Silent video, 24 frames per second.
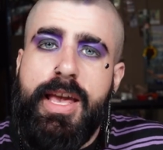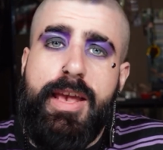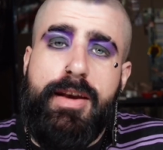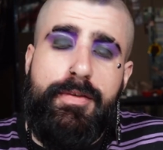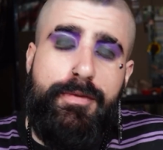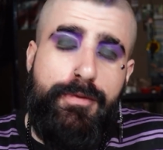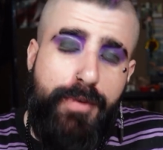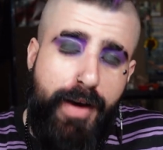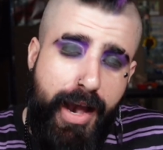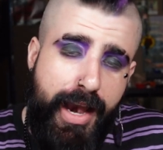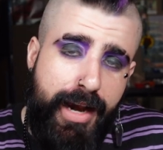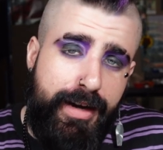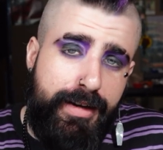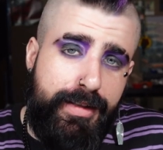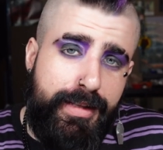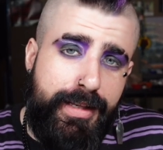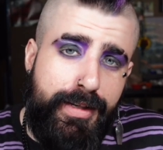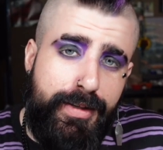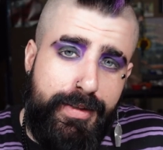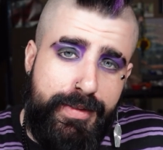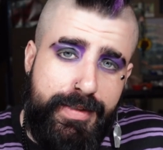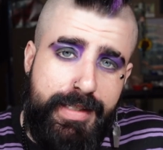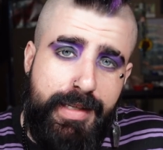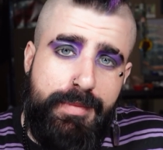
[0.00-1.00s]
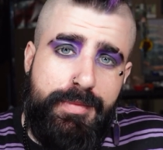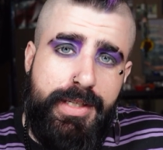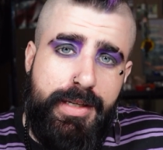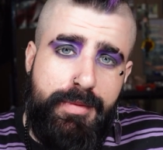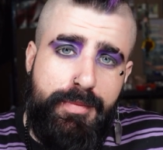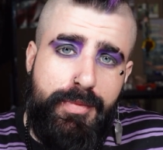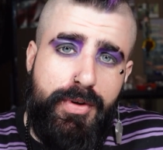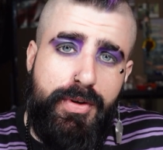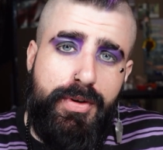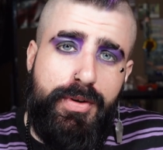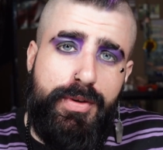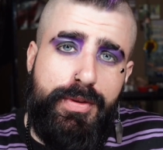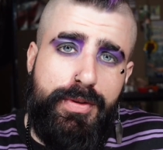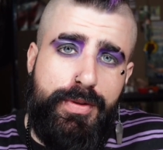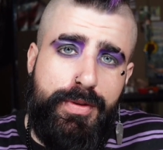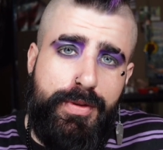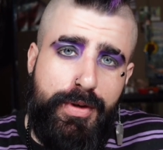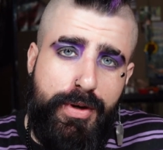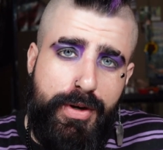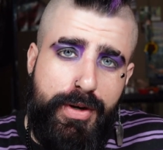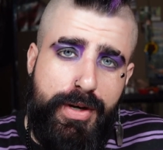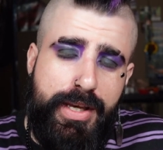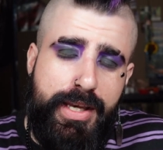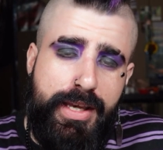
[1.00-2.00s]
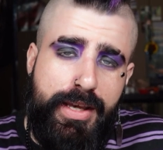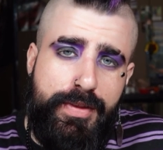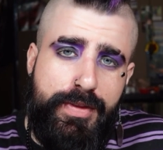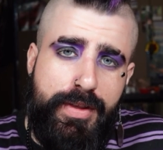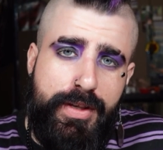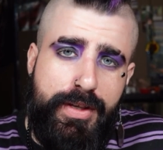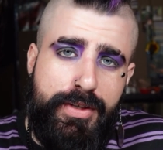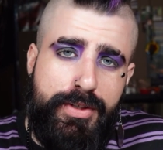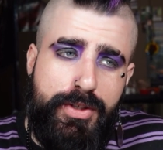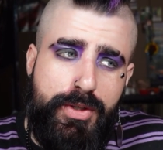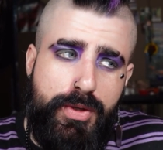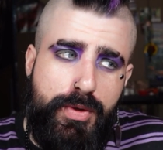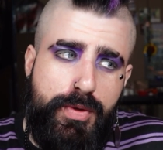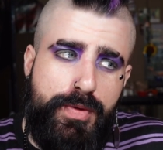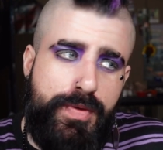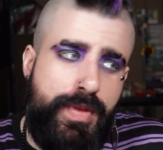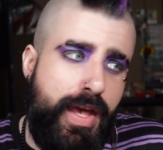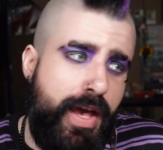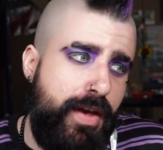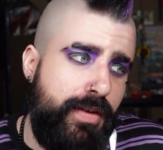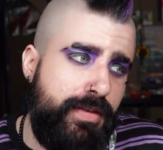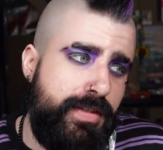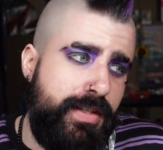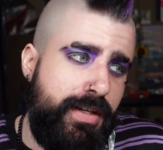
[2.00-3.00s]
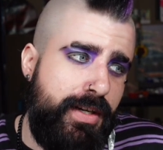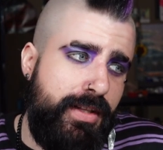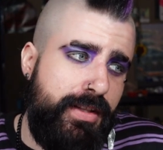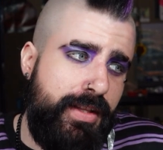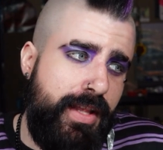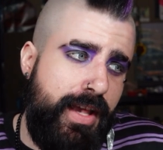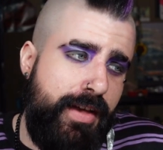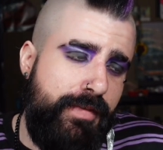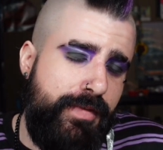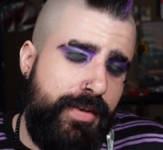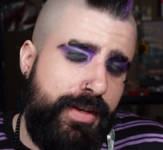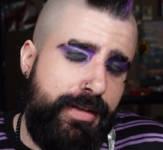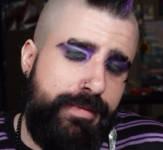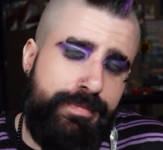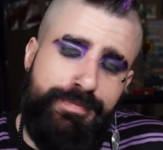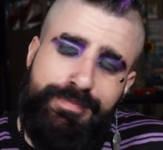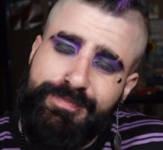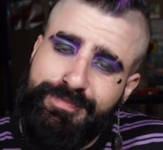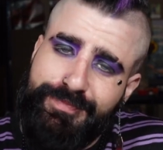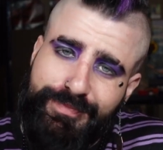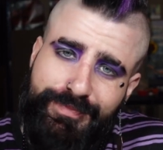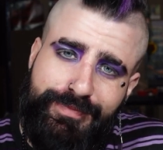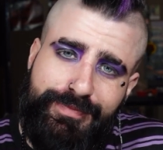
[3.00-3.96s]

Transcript: And finally, on September 30th, 2011,